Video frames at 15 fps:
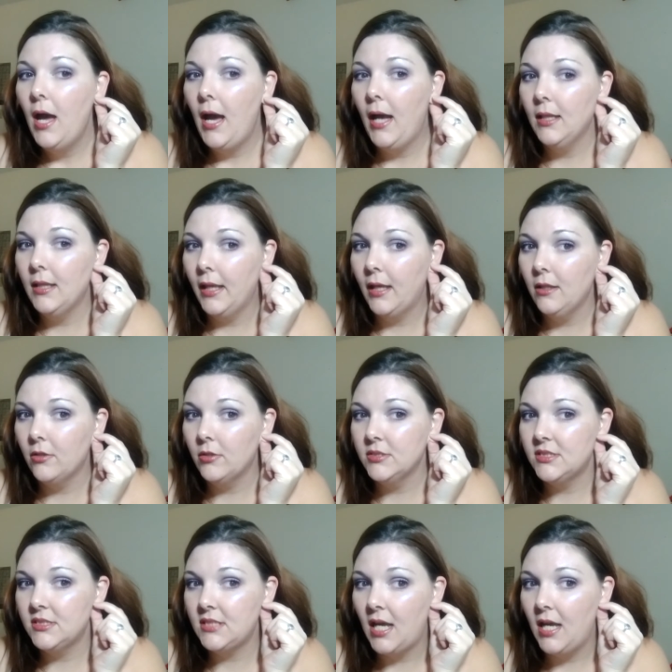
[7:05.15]
had like a little
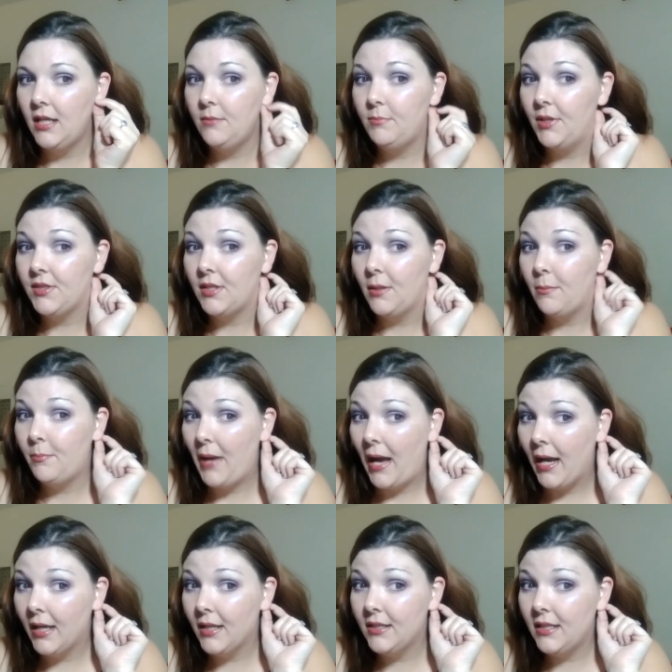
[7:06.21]
stud, but the
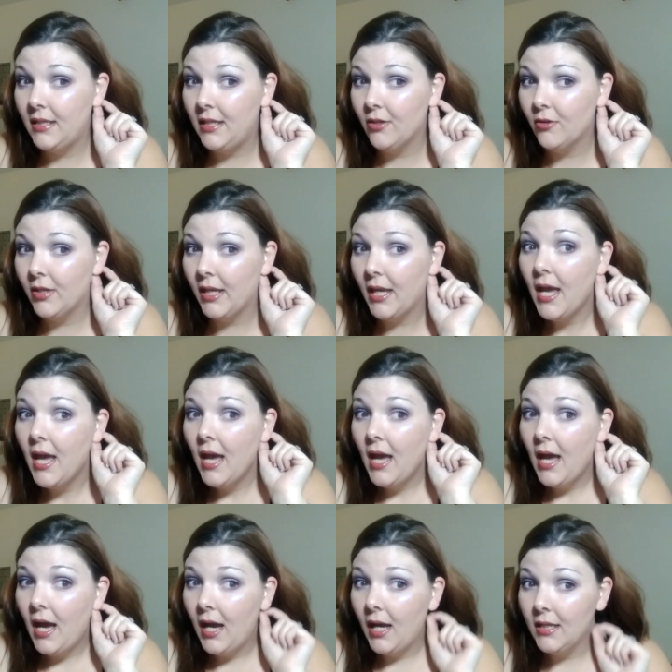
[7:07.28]
back of the earring
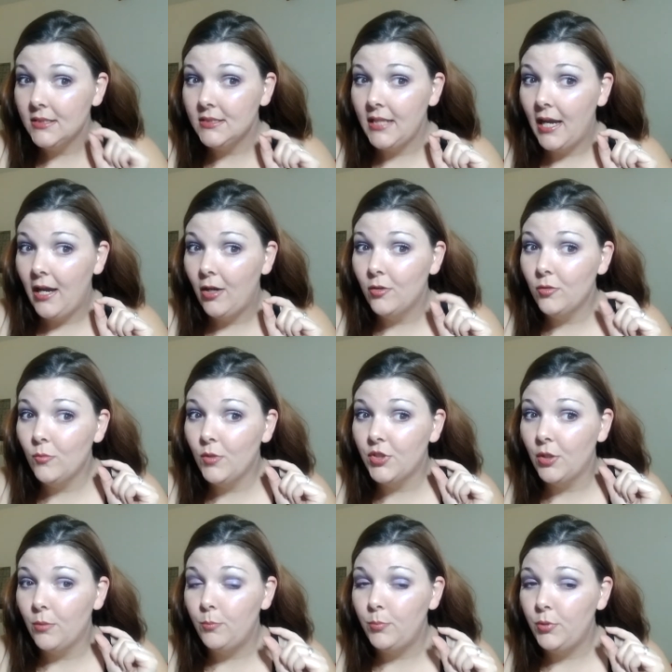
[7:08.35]
hung down with
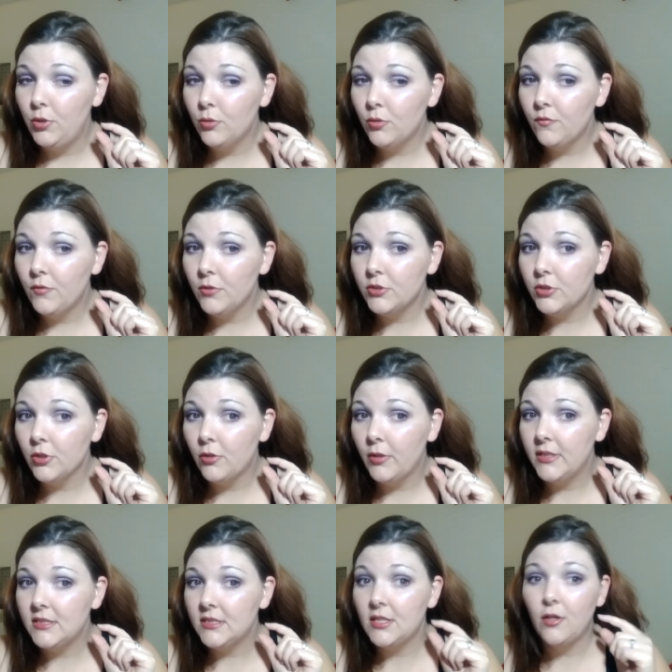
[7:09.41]
a beautiful
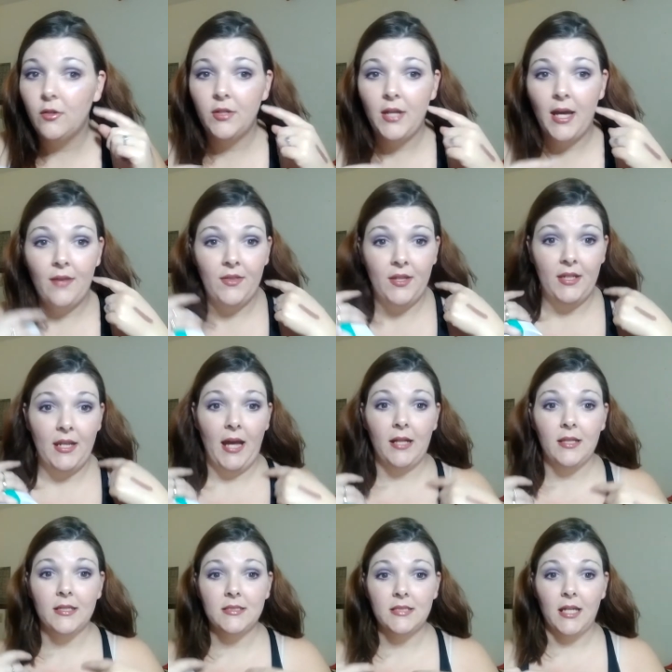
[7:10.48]
turquoise stone. And the
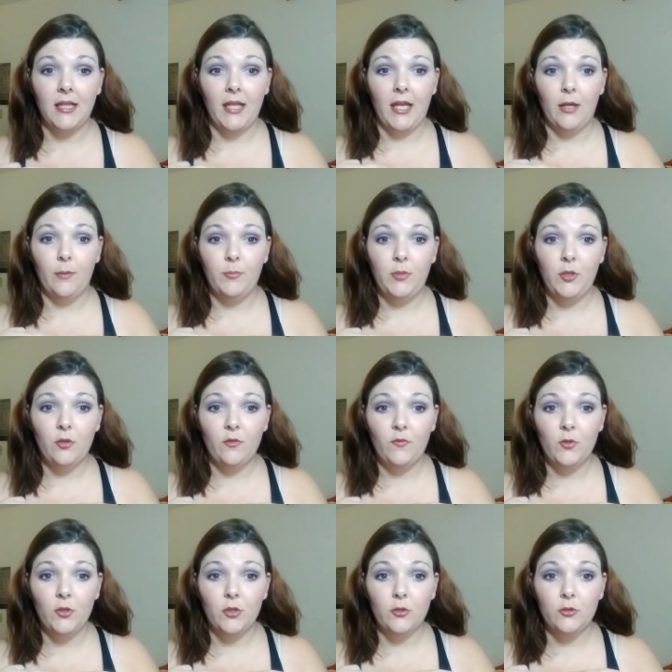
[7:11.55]
necklace had like a
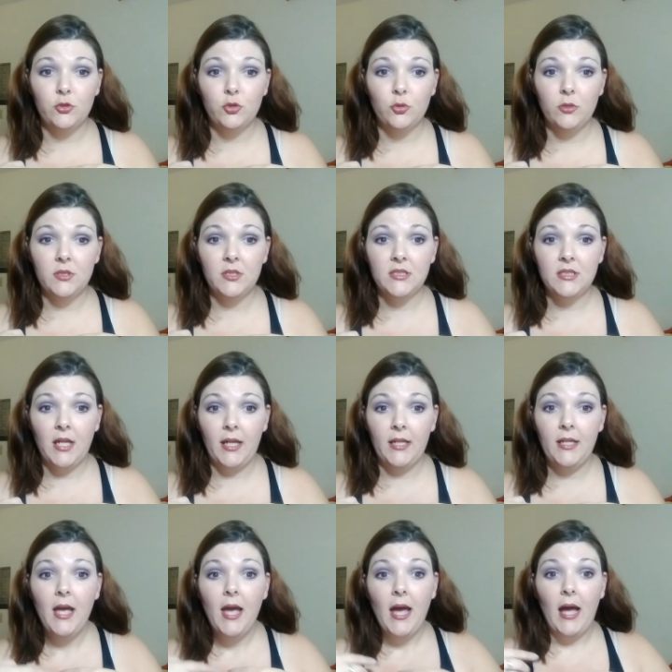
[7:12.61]
beautiful little jewel design
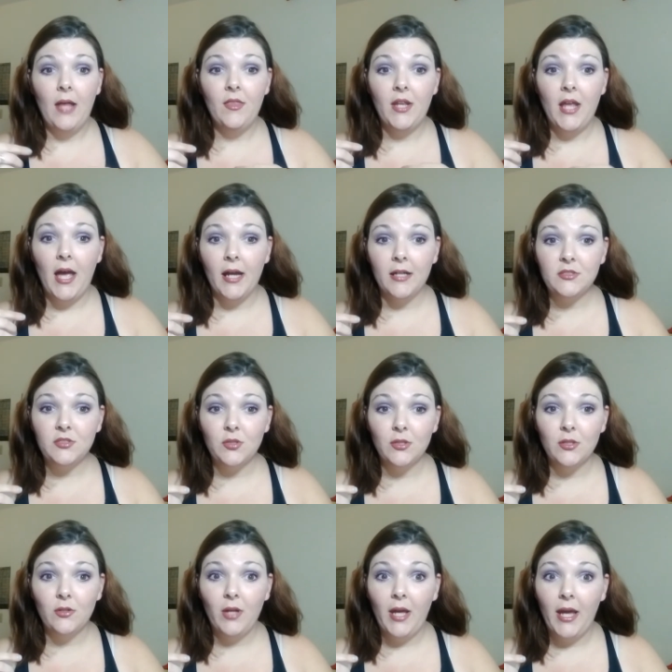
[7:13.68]
and then an extra
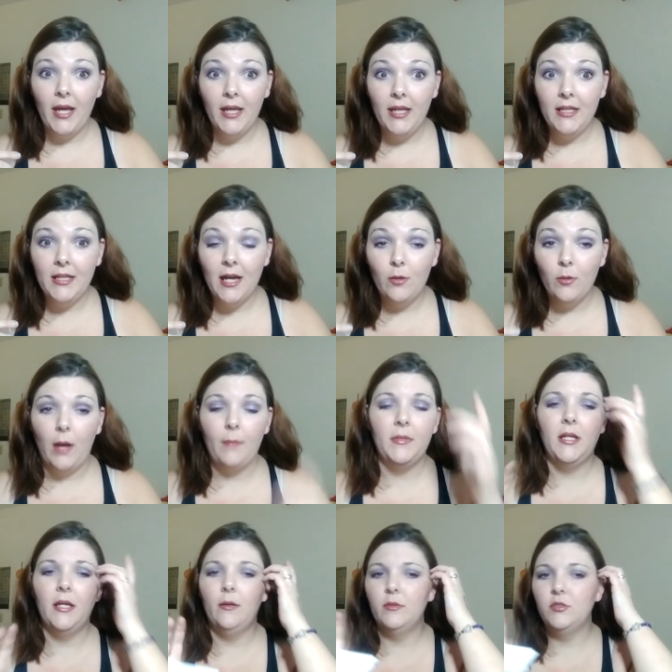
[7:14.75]
little hanging down. I
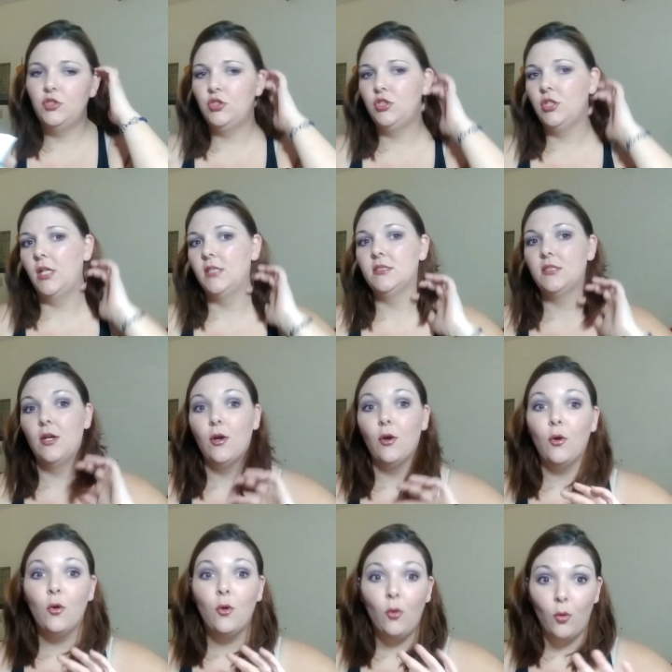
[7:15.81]
mean, it was just
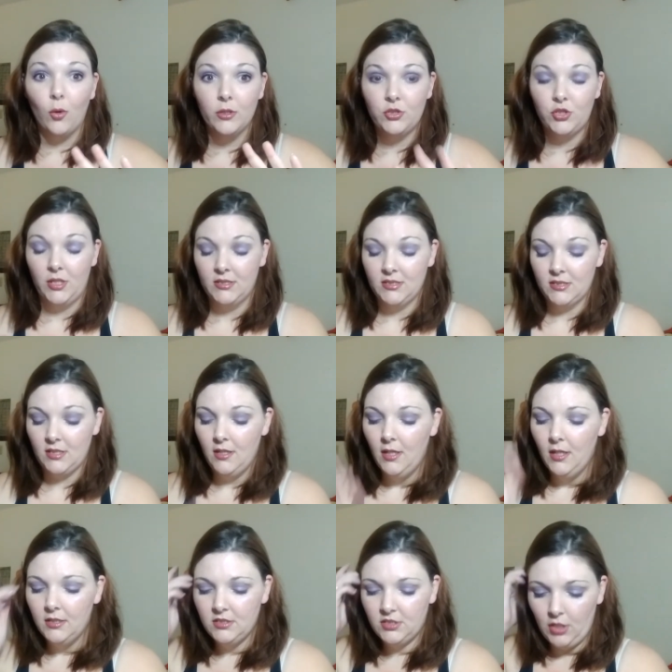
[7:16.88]
gorgeous.
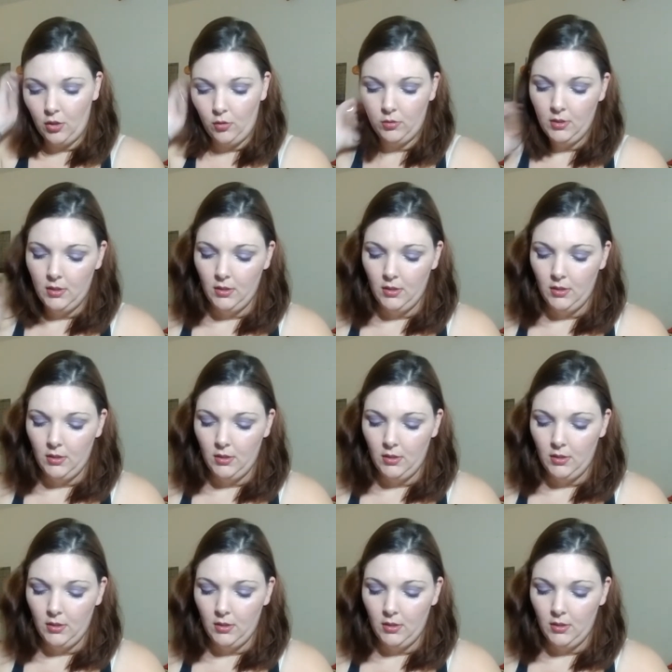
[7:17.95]
So